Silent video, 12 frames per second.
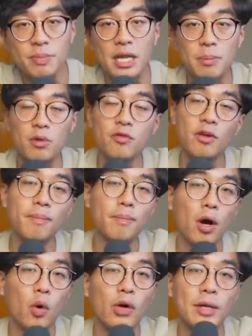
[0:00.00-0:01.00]
people from
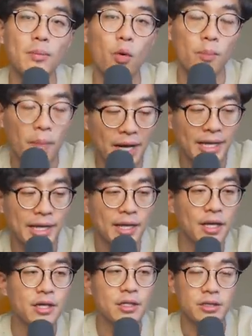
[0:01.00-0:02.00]
borrowing more money
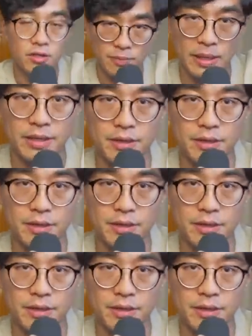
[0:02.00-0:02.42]
to spend.